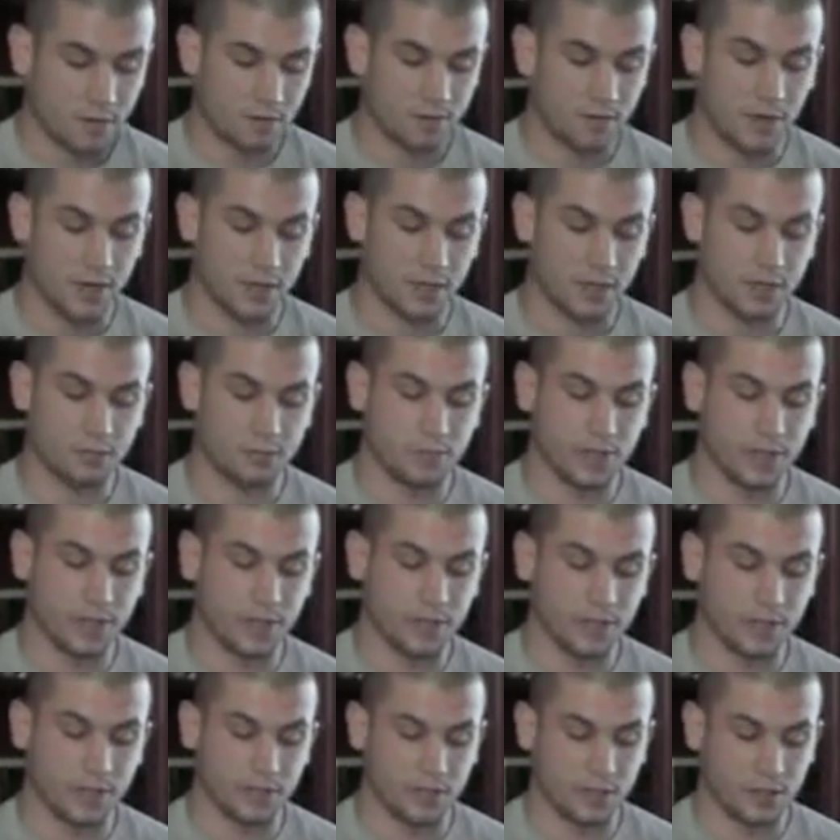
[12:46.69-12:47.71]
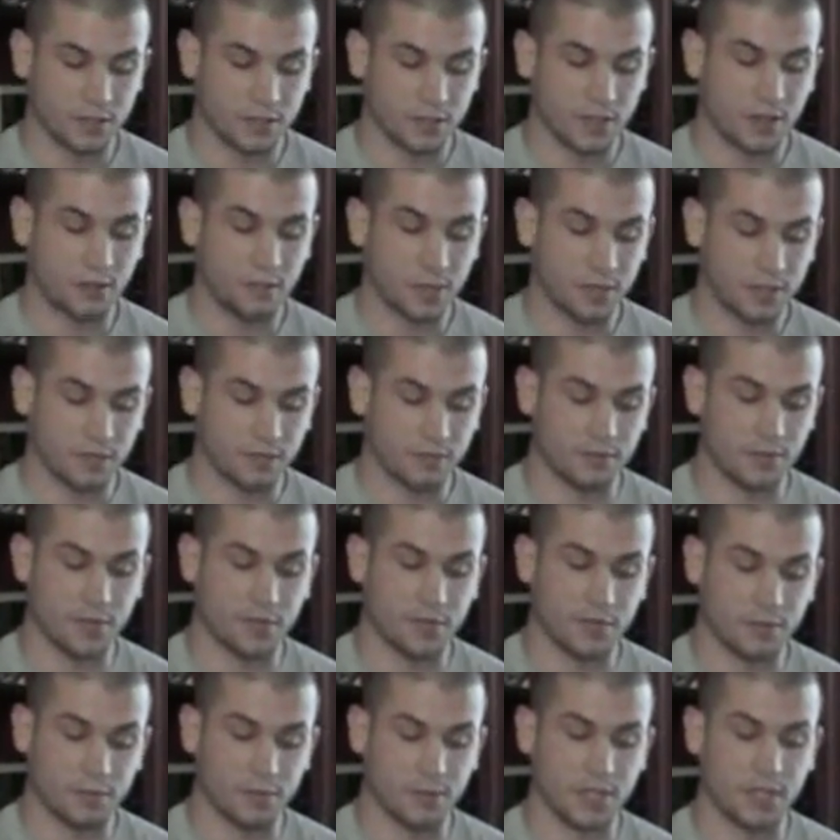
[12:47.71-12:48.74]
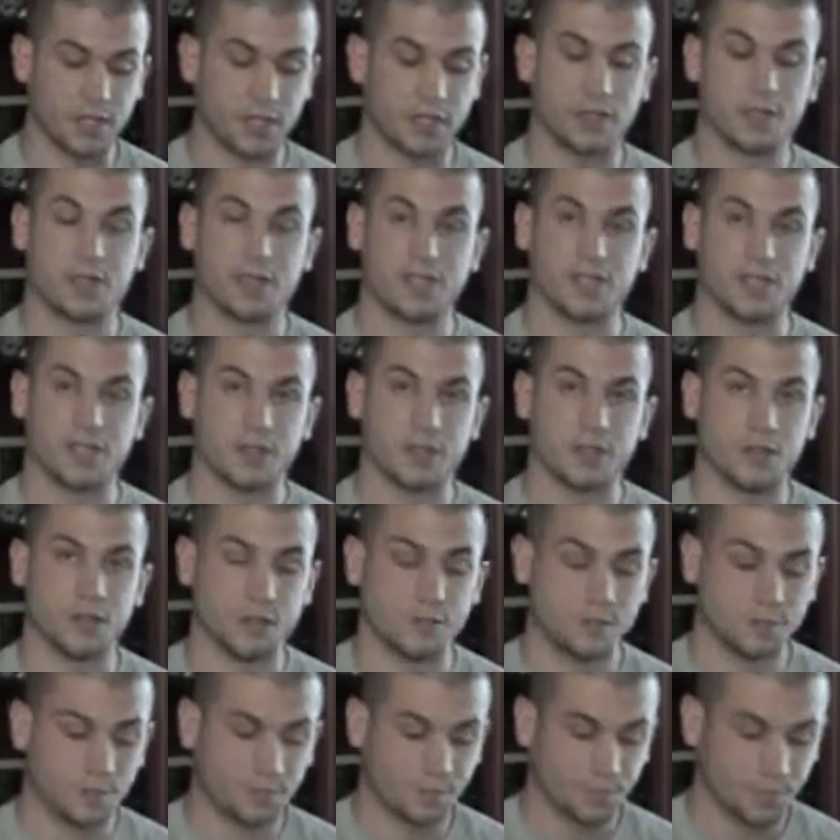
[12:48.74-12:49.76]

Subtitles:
the violent media they saw.